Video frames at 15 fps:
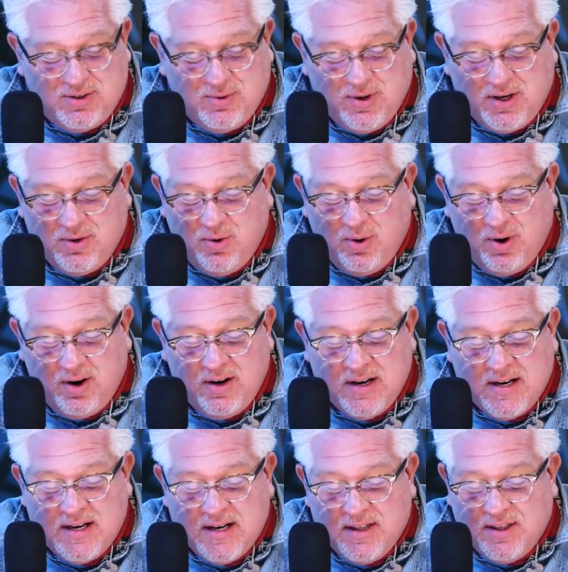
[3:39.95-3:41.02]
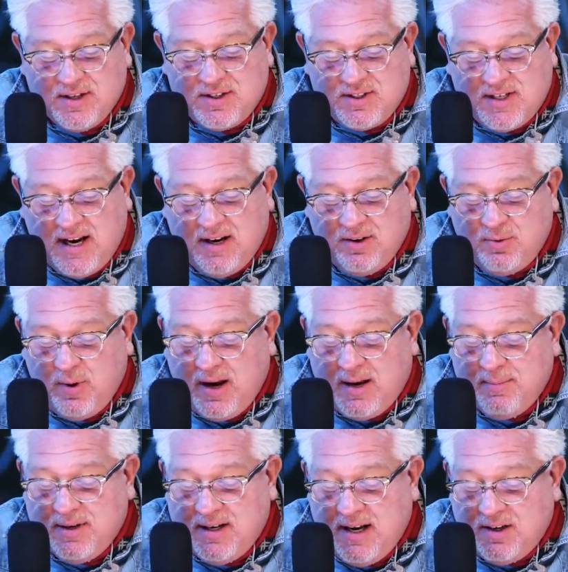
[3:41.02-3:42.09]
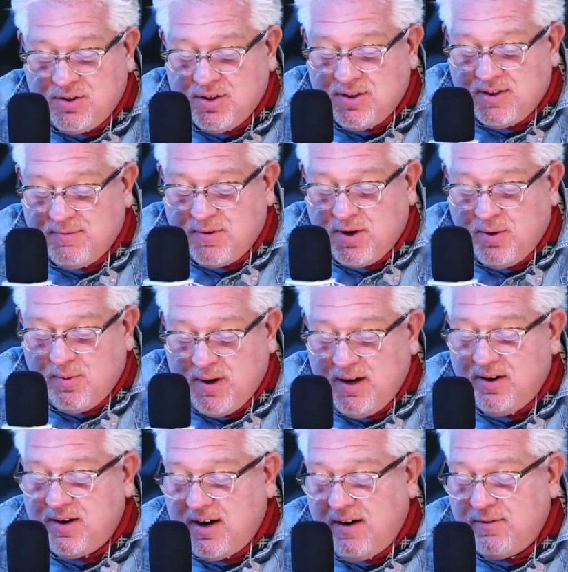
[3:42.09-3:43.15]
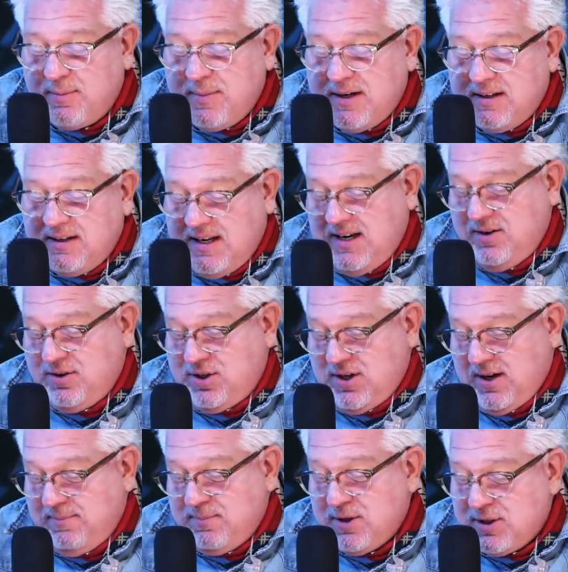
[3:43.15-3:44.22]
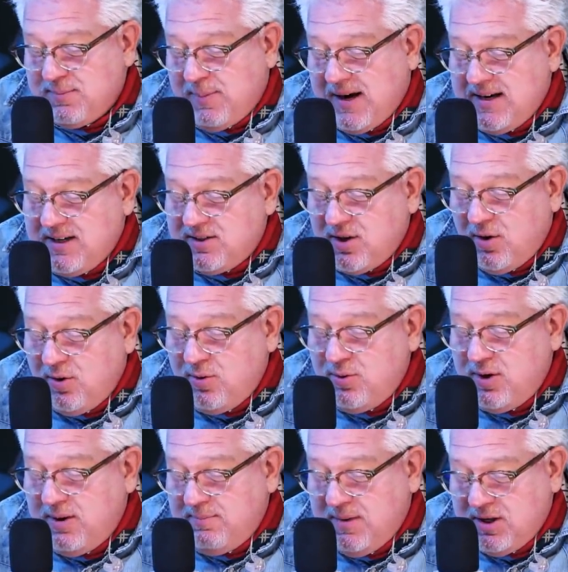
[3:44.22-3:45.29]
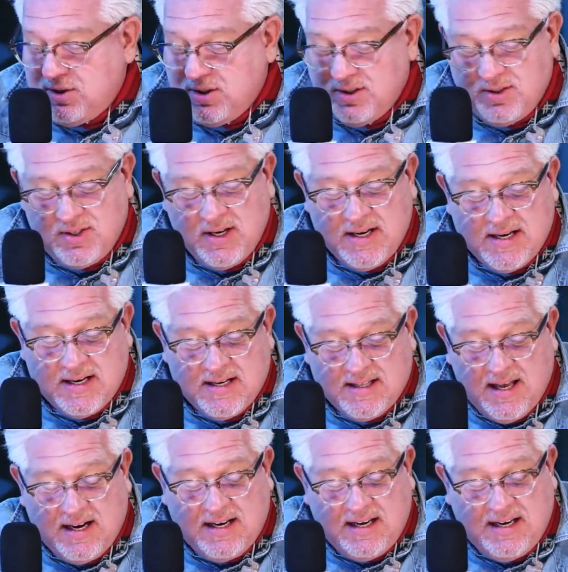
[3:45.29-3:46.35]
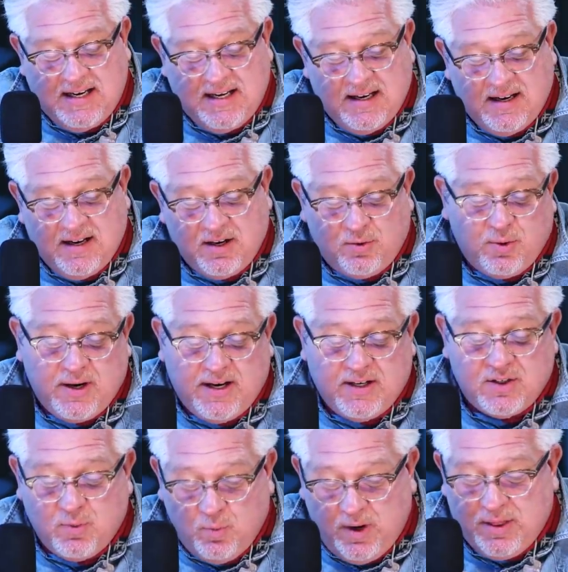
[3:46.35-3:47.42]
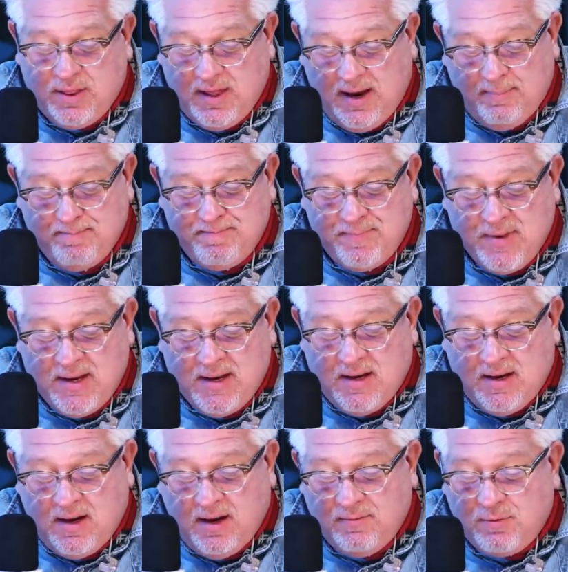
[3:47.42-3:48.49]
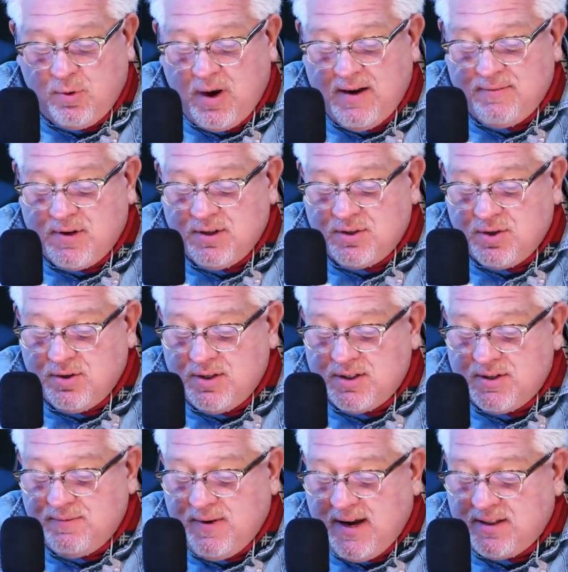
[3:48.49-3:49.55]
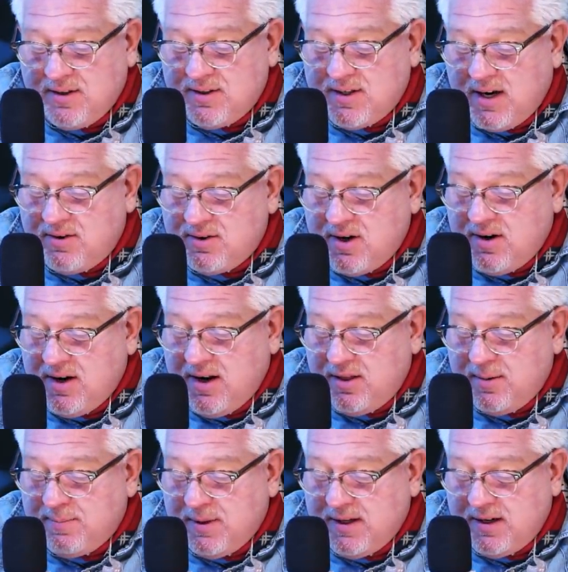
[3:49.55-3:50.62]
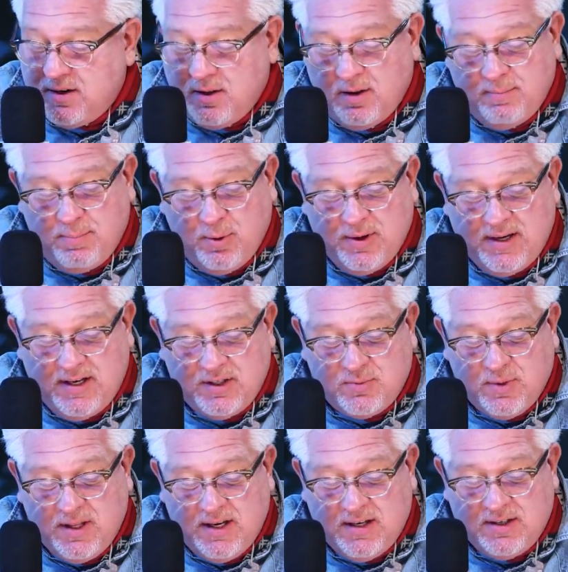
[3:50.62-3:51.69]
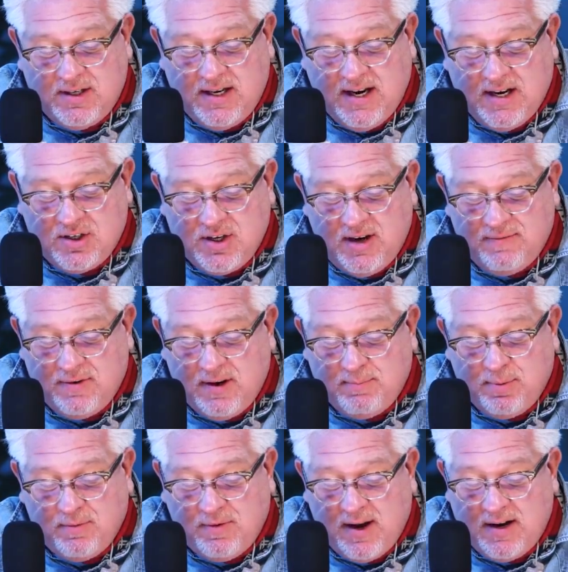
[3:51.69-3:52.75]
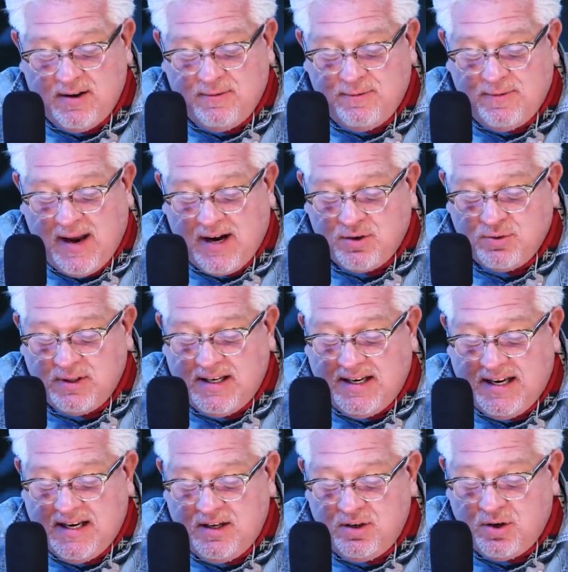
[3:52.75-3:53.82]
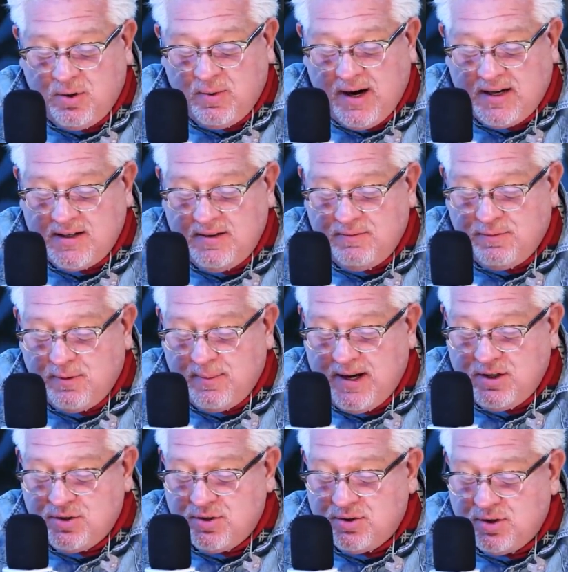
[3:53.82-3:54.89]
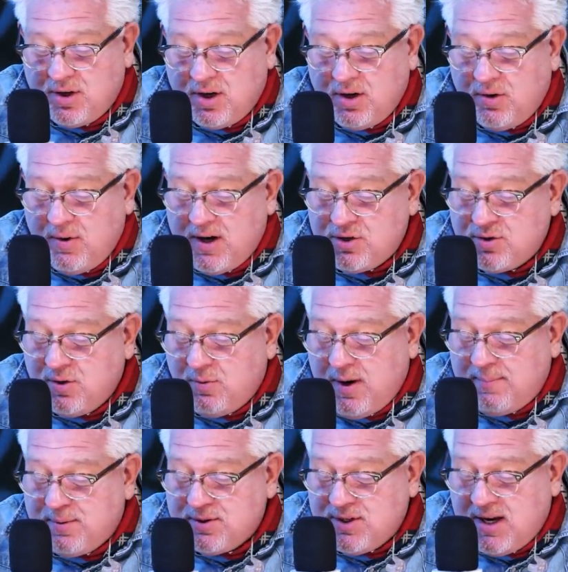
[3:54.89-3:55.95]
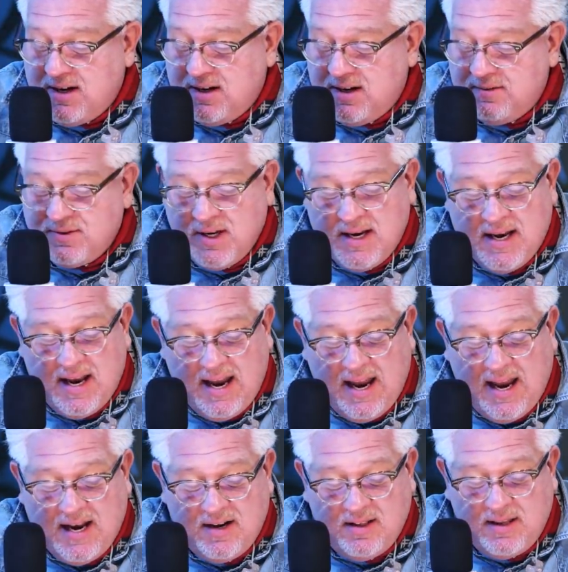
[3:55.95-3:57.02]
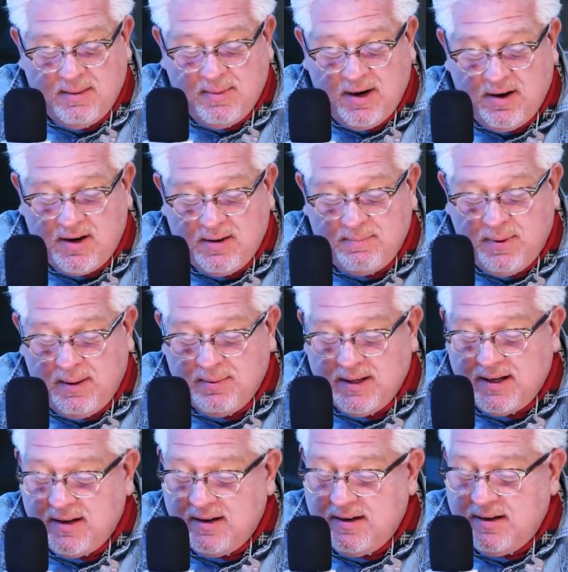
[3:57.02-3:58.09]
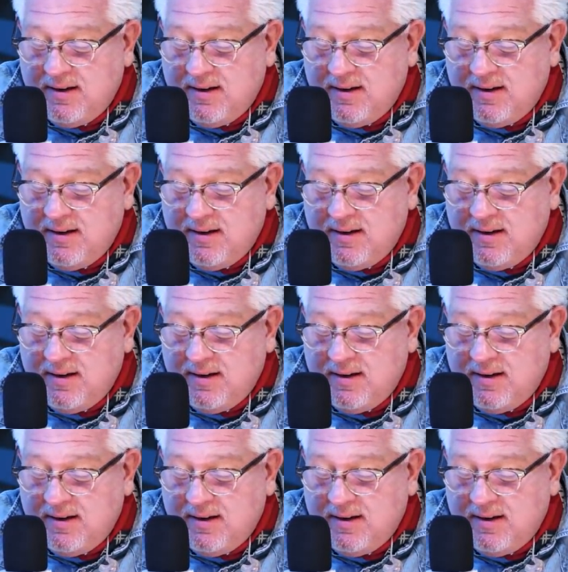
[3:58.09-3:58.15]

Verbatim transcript: to ignore the sound recommendations of career government leadership, despite his own admissions that he agrees with them. Of grave concern is the fact that Secretary and other political appointees within DHF have provided factually incorrect information to congressional representatives and to the American public.